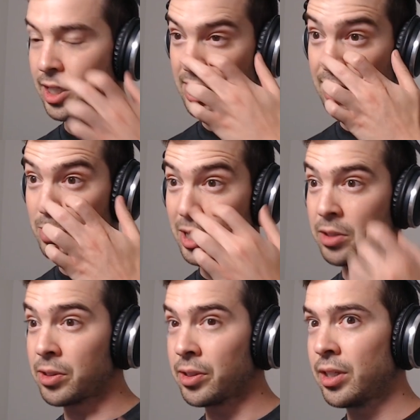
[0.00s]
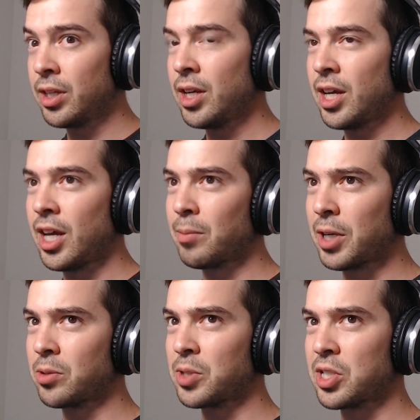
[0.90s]
Uh, his name's Michael, and
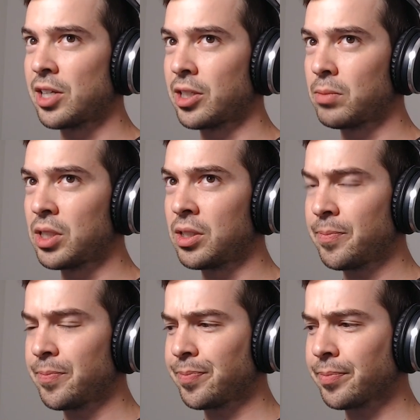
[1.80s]
Michael was telling me,